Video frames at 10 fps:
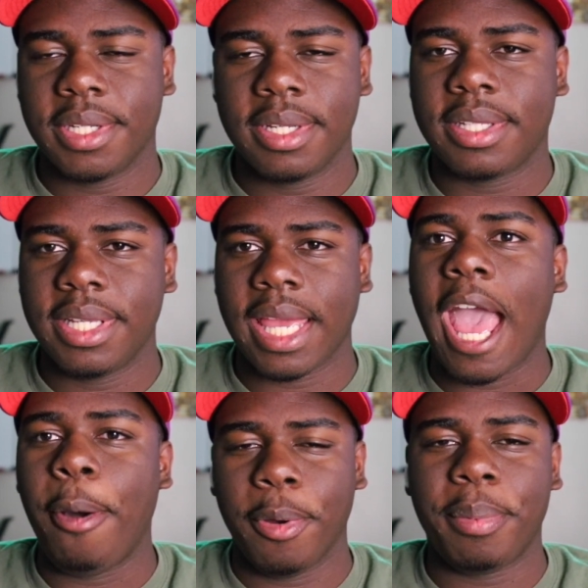clicking
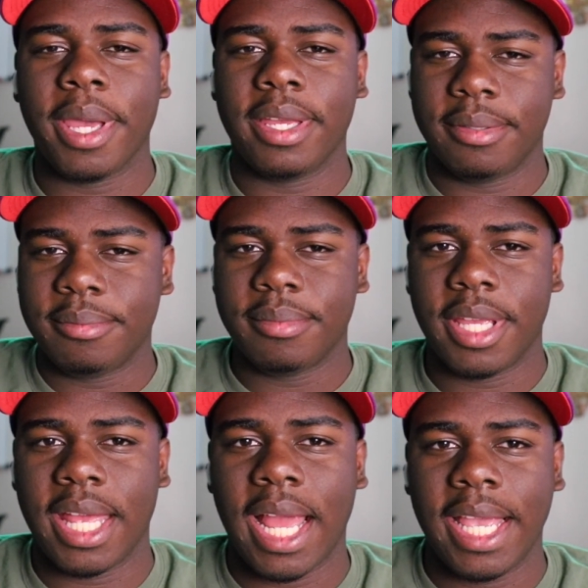Apple Pay,
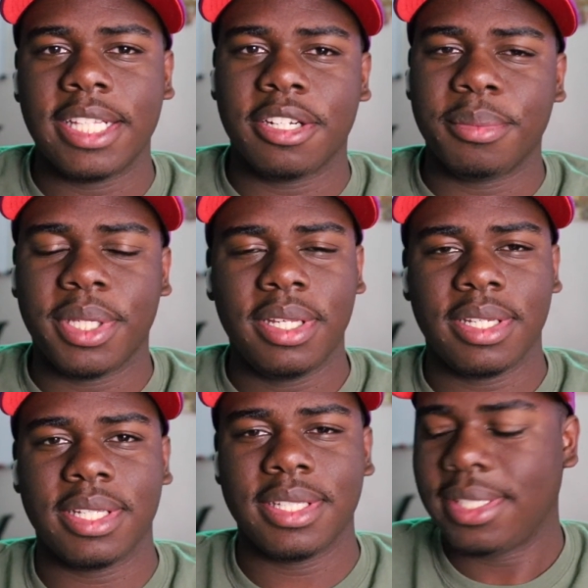and I ended up getting
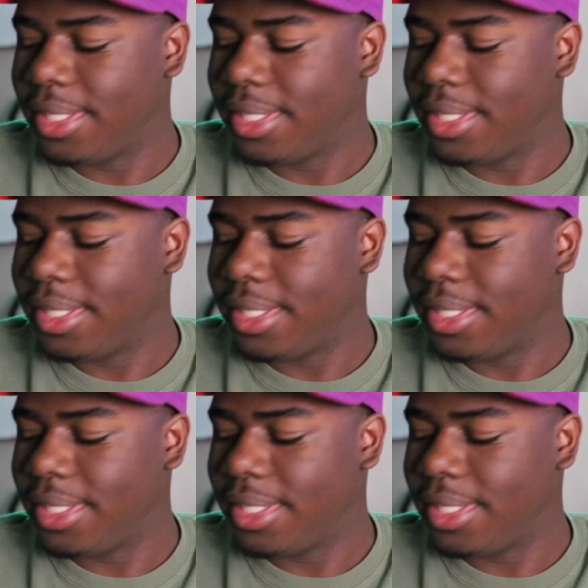it.